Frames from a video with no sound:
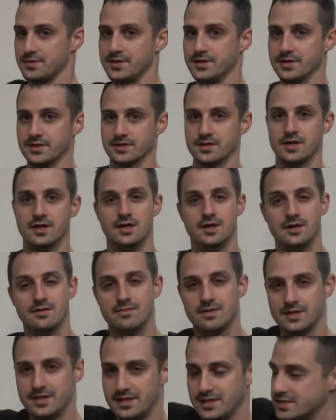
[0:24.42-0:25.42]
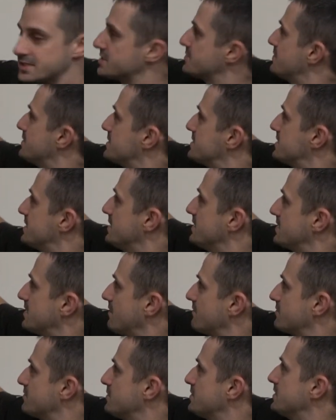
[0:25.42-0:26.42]
here. My index has been sitting
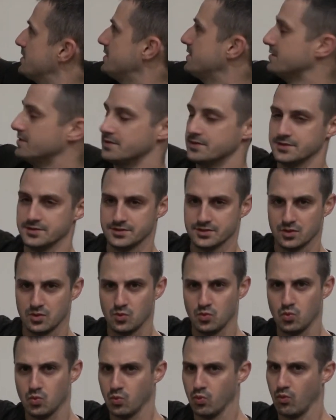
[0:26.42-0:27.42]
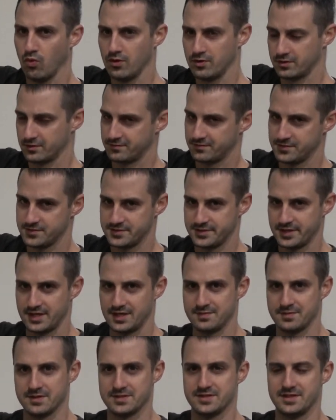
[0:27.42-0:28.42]
comfortably in this wonderful
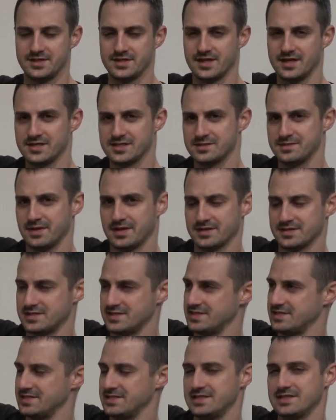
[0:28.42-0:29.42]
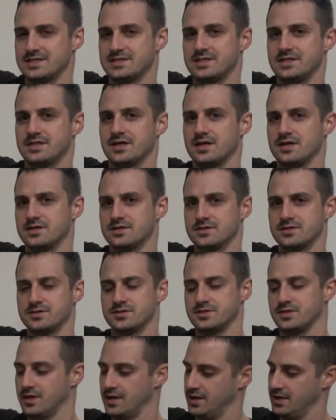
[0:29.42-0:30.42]
setup. This thing cost about
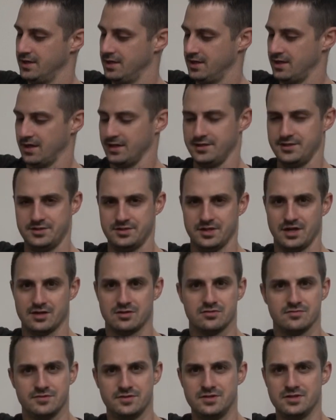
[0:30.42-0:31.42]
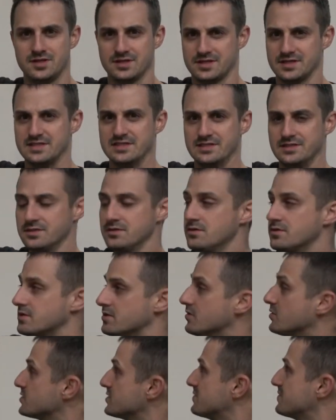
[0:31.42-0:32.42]
$60. I reviewed it like a year ago
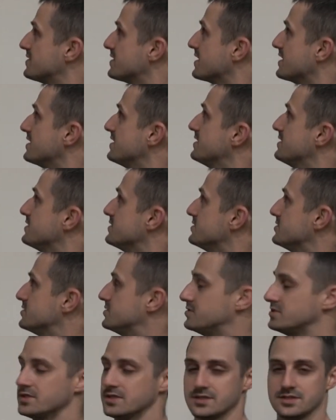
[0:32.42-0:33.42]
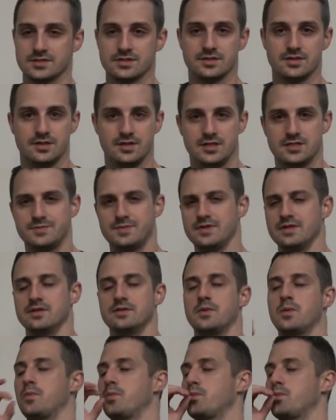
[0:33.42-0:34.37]
or something, and it is just, it's been